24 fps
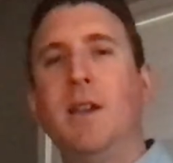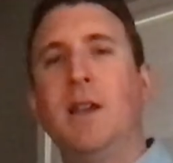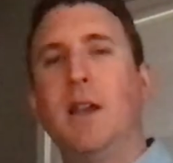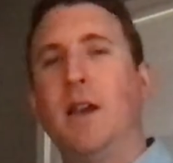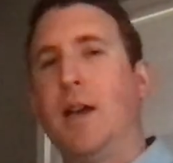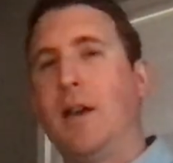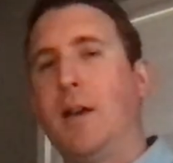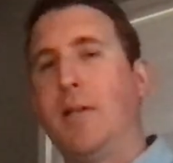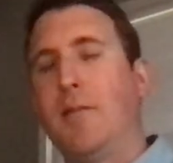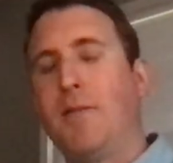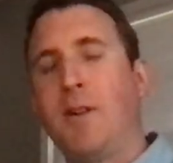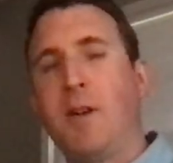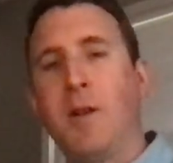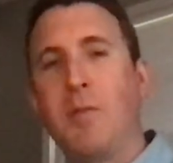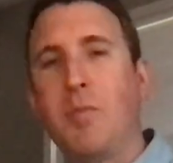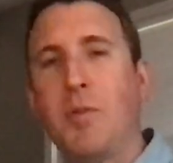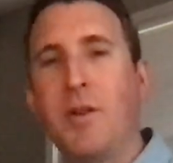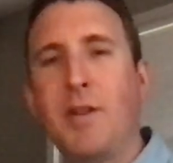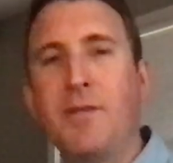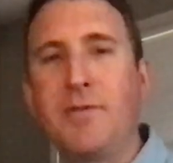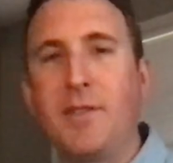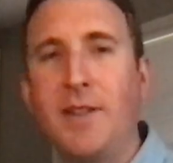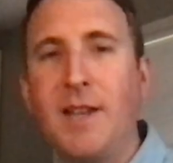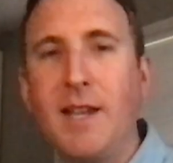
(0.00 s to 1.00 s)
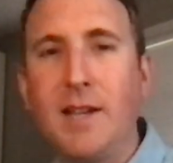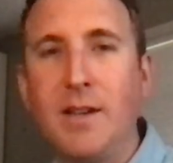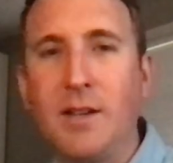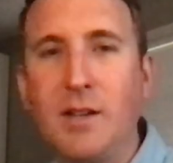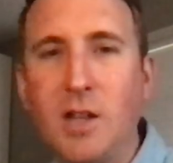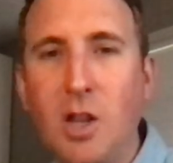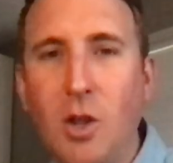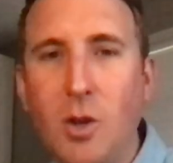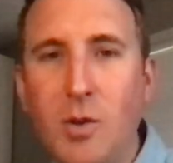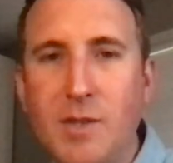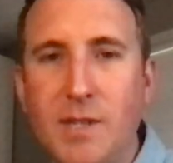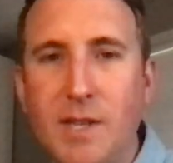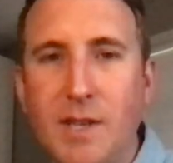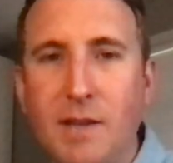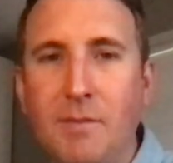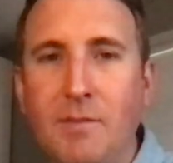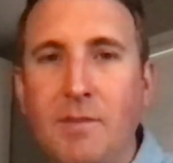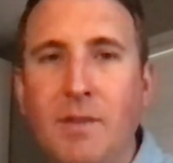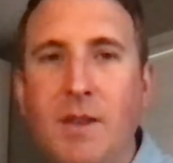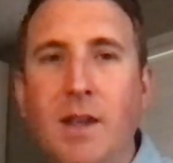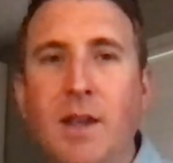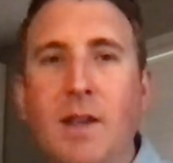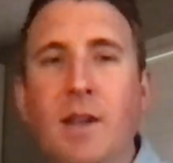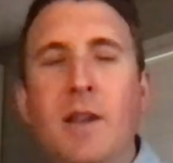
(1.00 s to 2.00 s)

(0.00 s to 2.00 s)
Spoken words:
very briefly in closing.